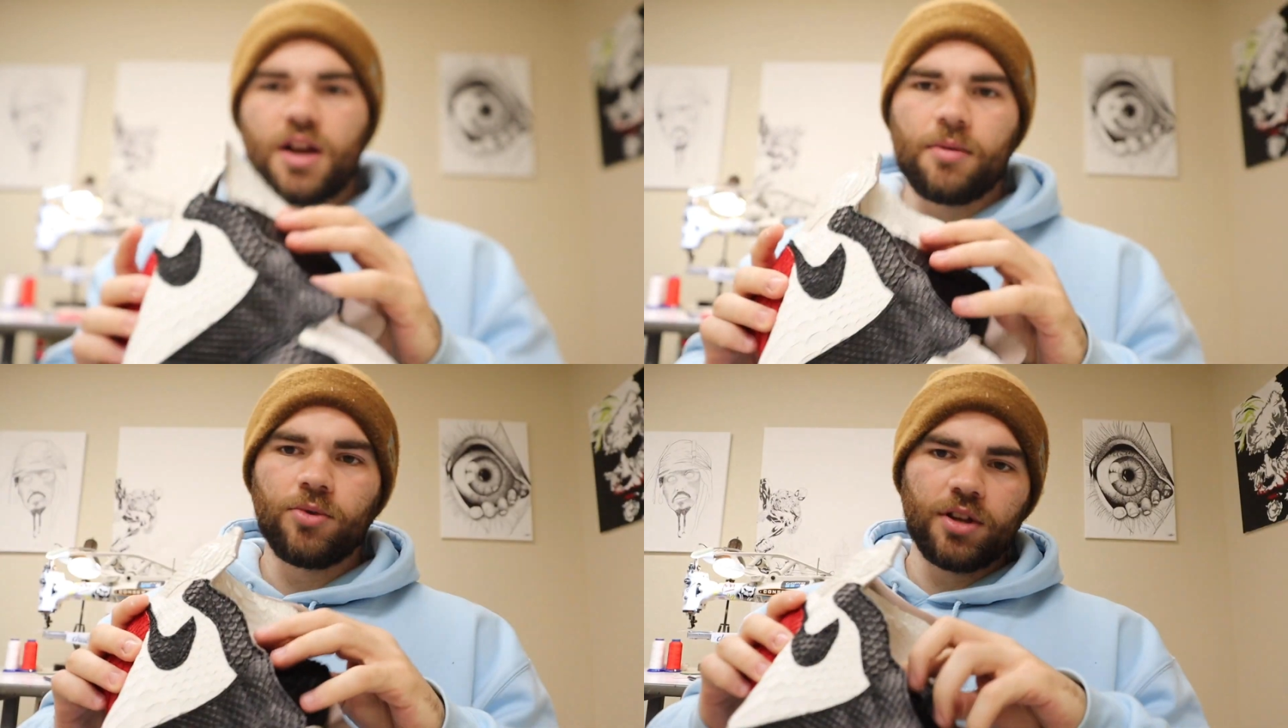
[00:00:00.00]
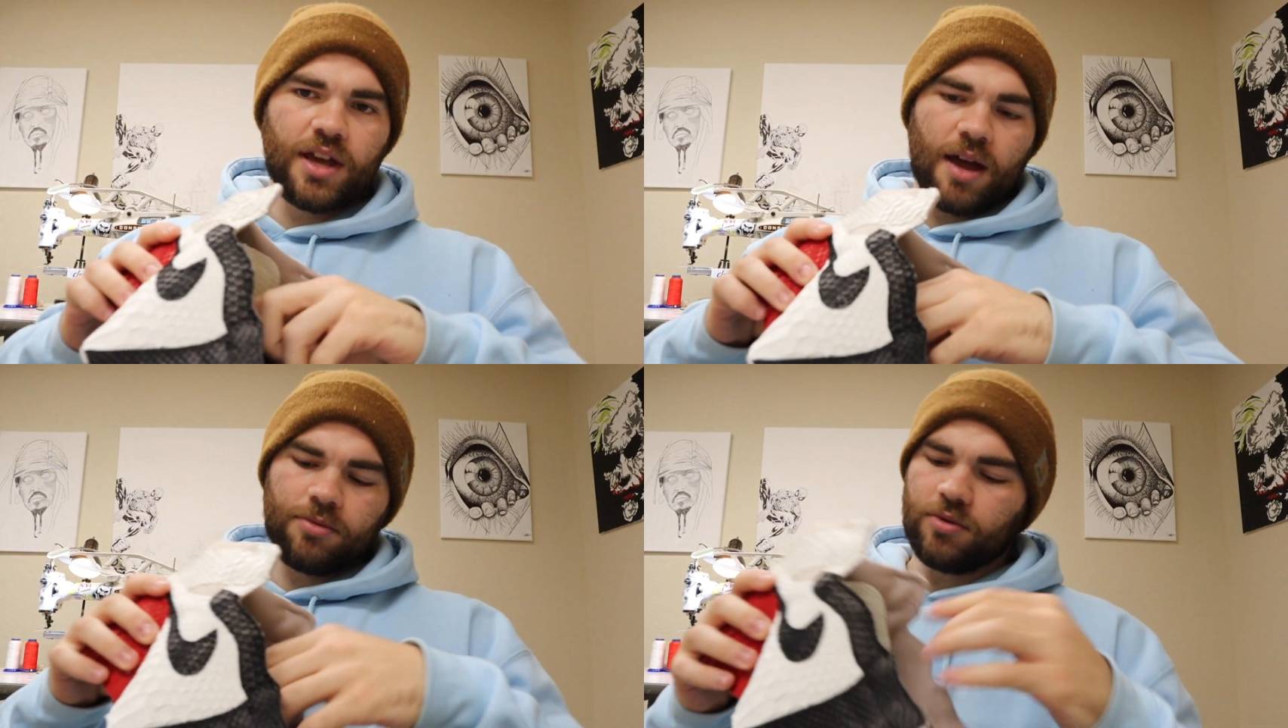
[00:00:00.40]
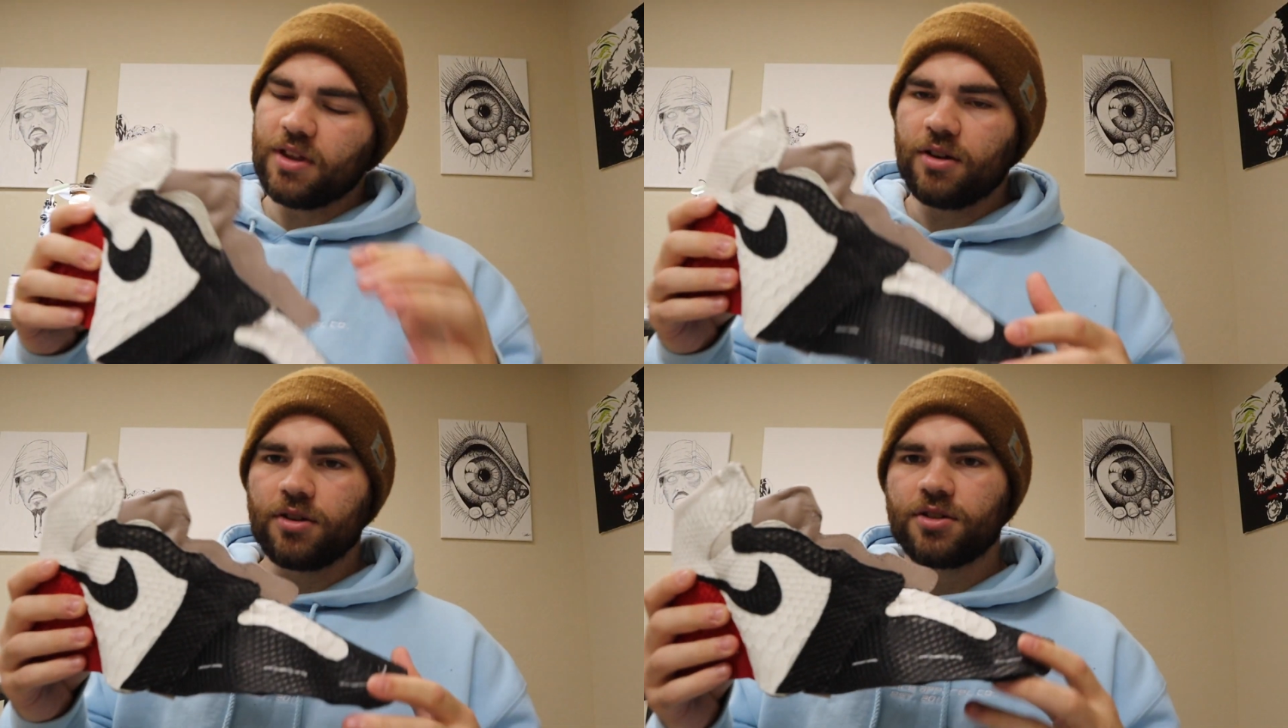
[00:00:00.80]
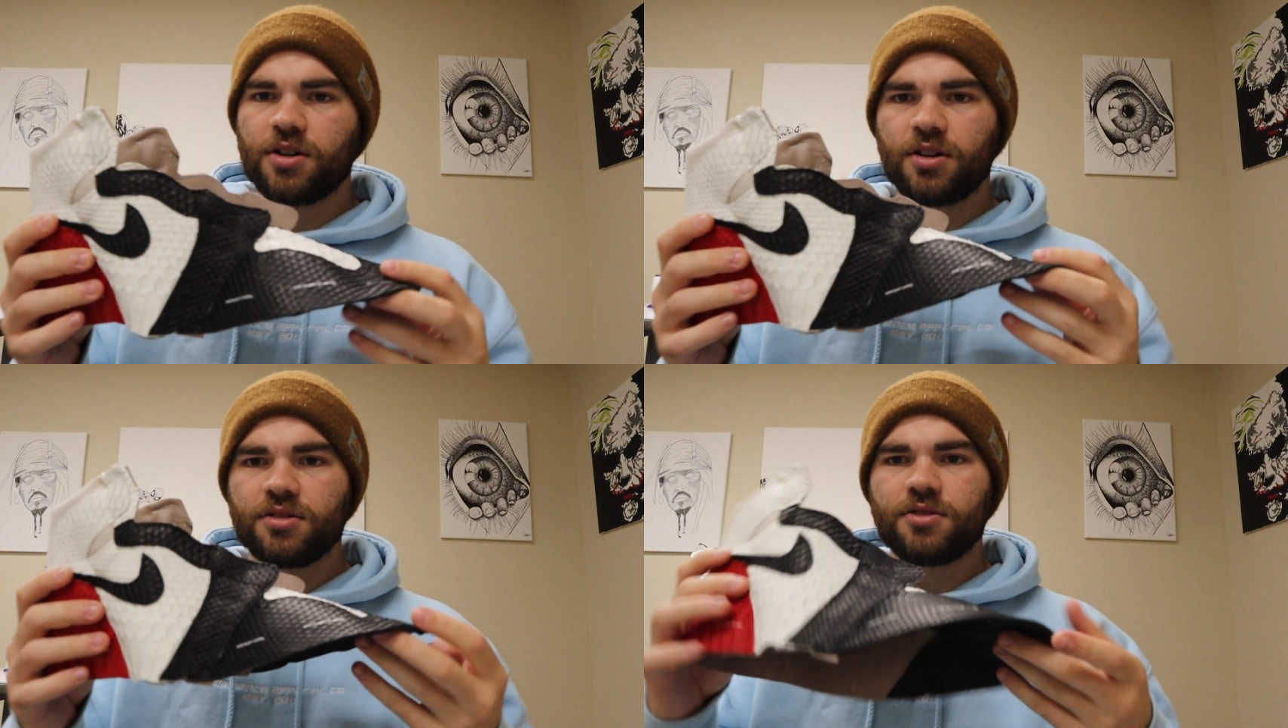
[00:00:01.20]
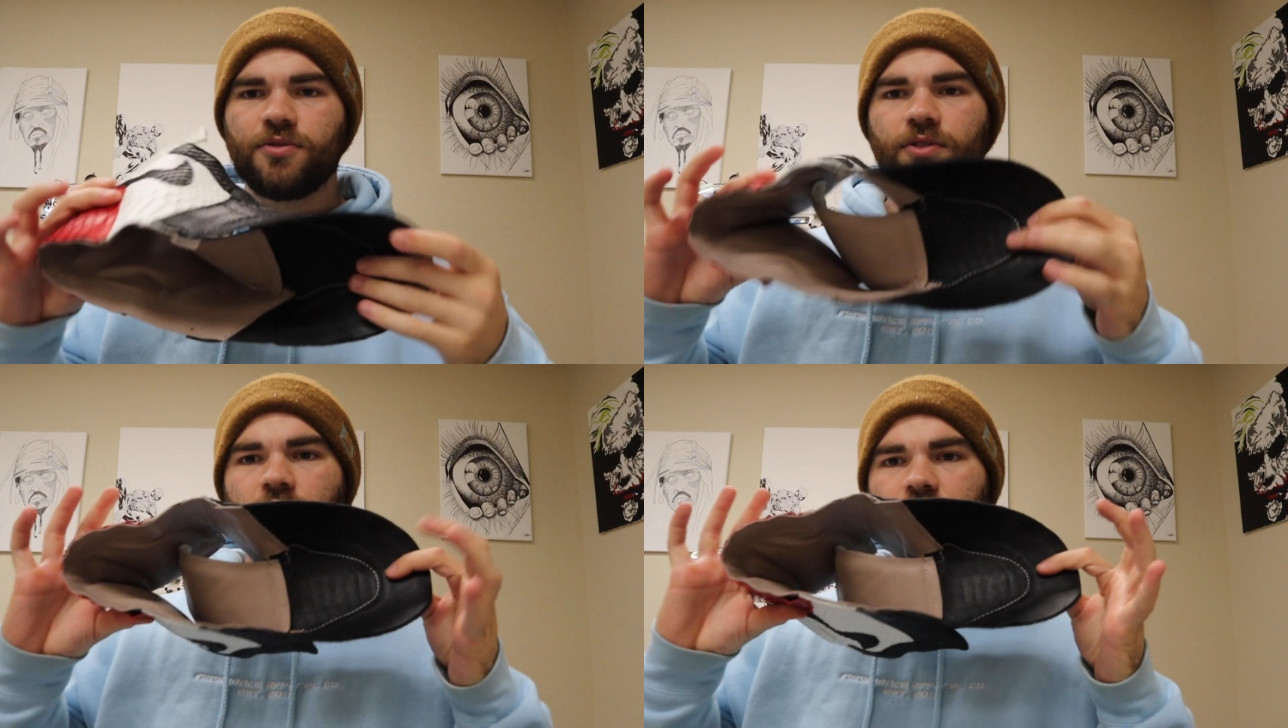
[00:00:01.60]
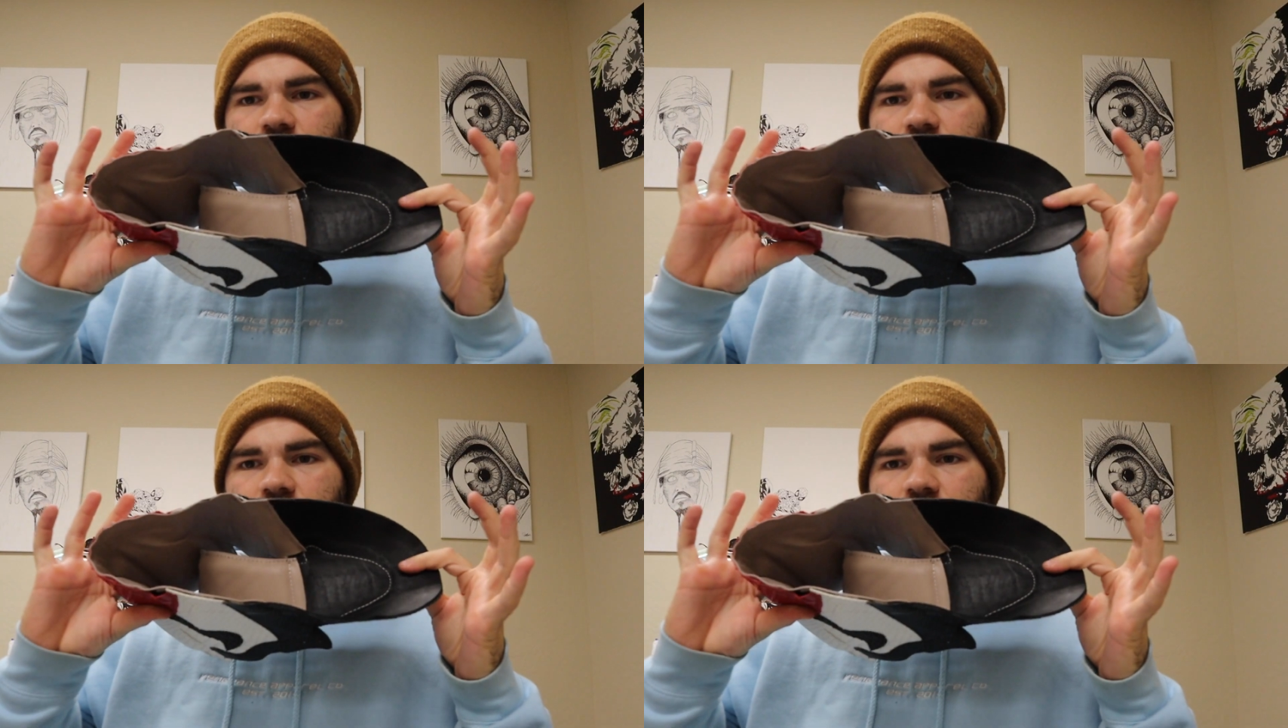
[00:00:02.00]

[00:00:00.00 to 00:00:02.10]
I'm really happy with how they're turning so far.